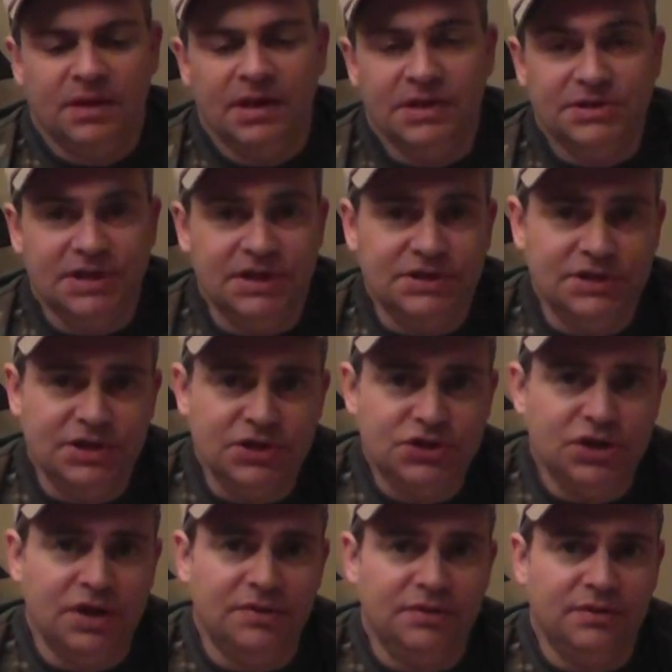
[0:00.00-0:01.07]
It's easy to
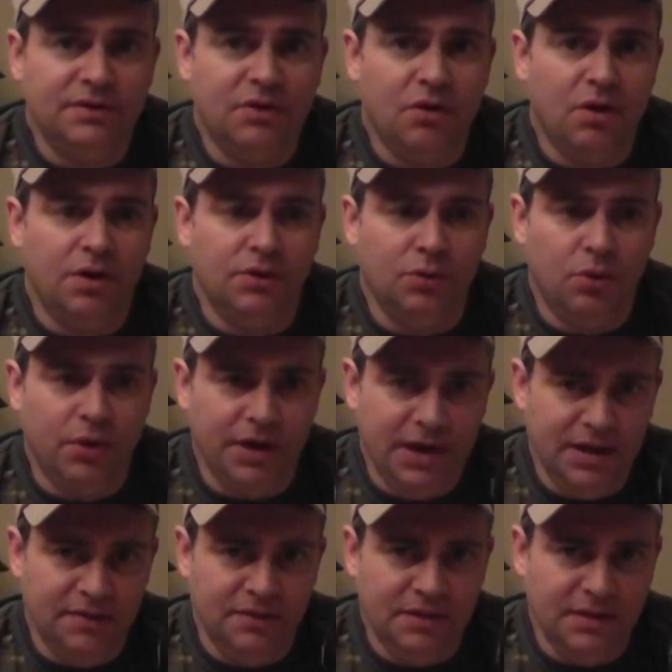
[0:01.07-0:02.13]
shut the car door
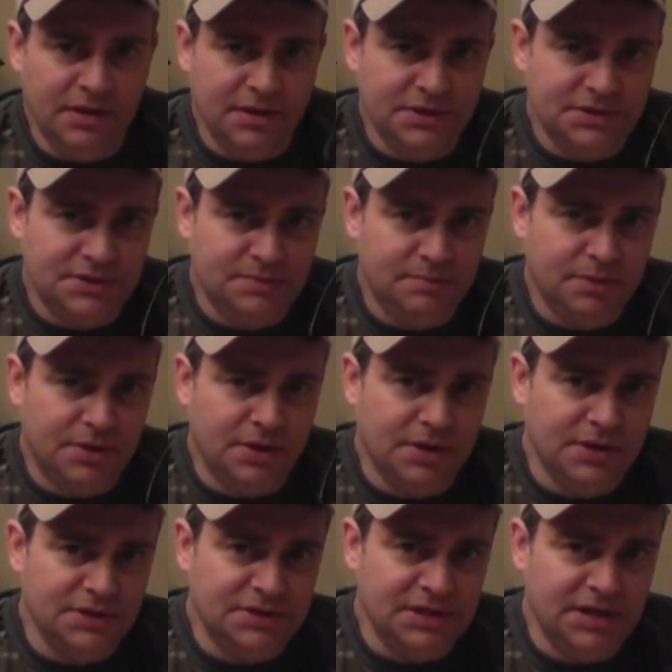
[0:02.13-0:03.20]
in this
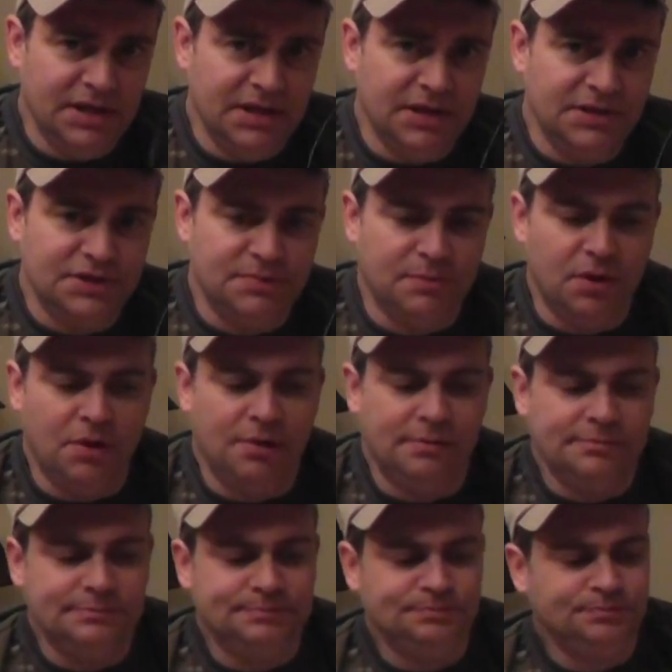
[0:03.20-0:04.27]
because it is
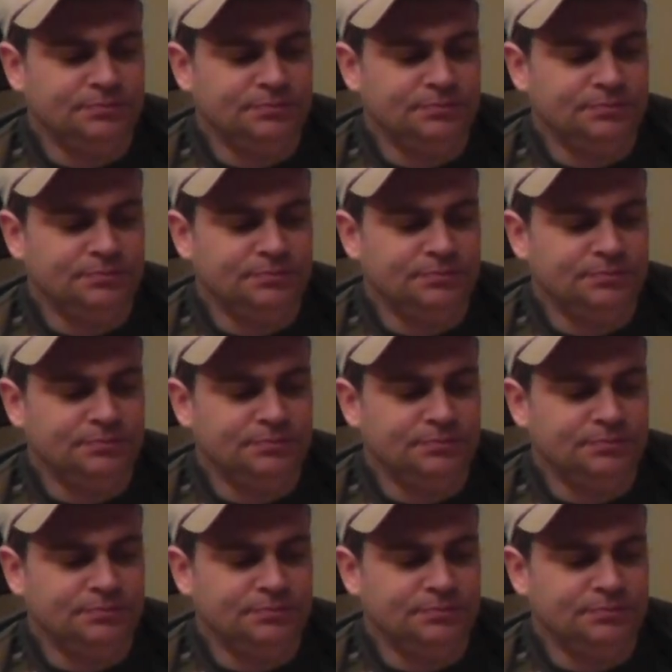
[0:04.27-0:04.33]
small.